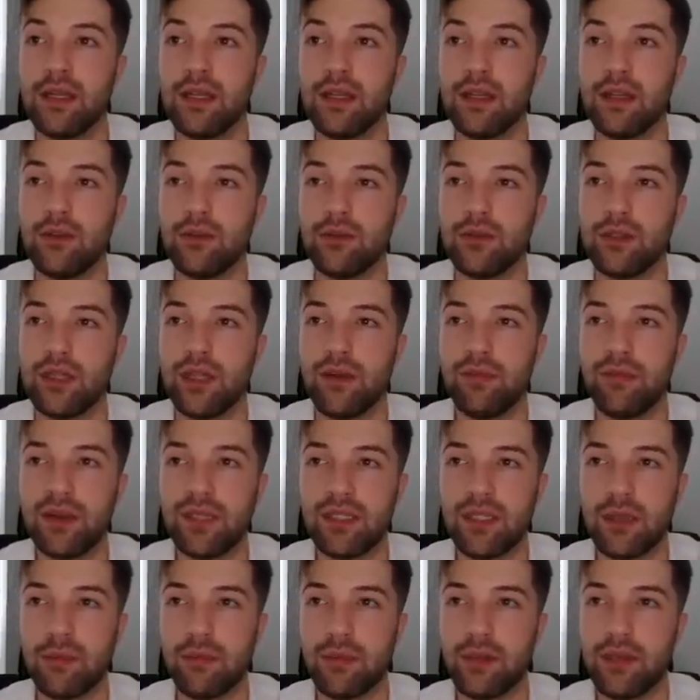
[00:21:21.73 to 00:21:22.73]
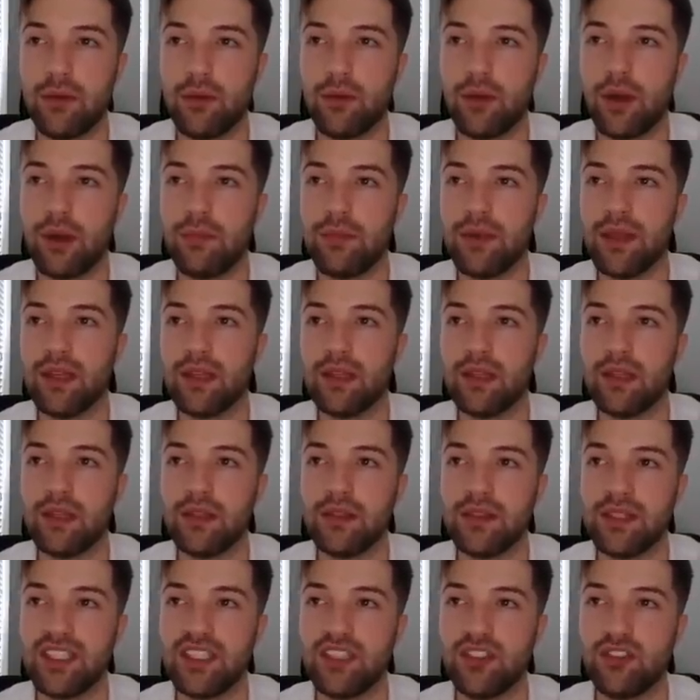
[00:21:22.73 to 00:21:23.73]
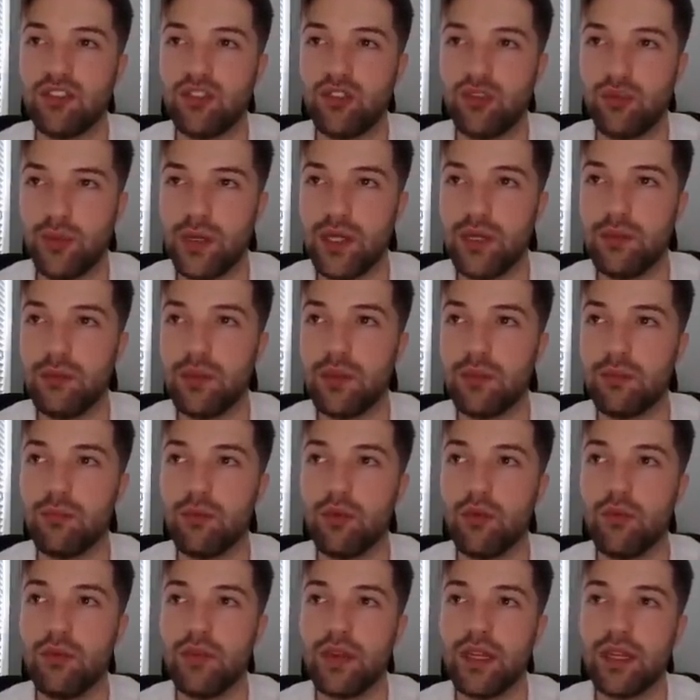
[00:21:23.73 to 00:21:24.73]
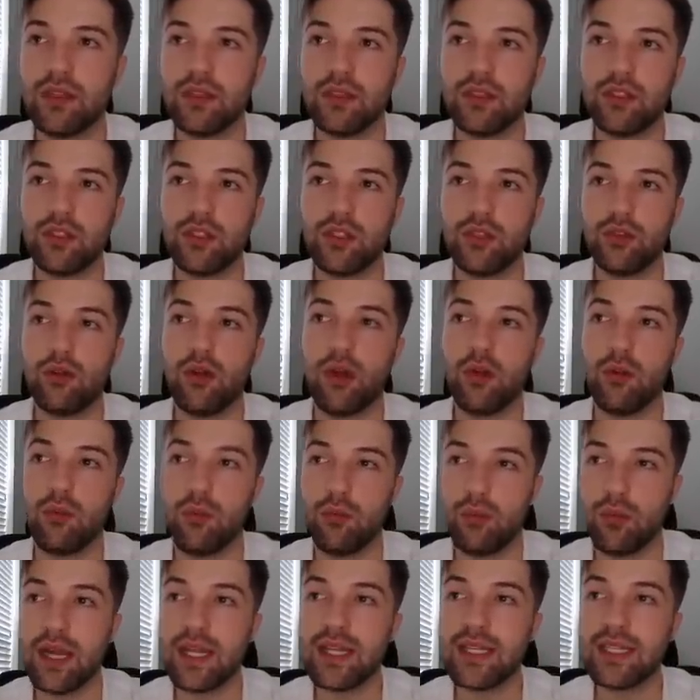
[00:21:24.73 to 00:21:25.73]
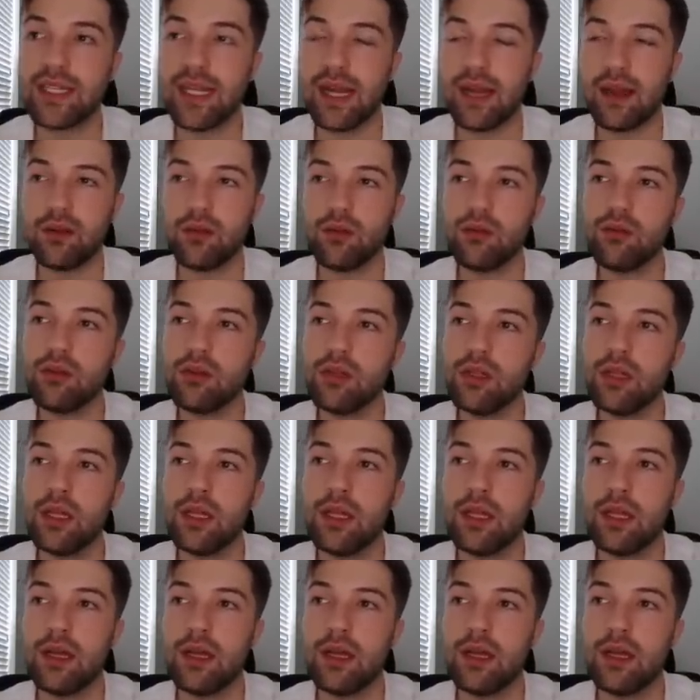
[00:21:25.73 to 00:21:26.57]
You know, definitely somebody who I'd be at least intrigued with moving to a right tackle.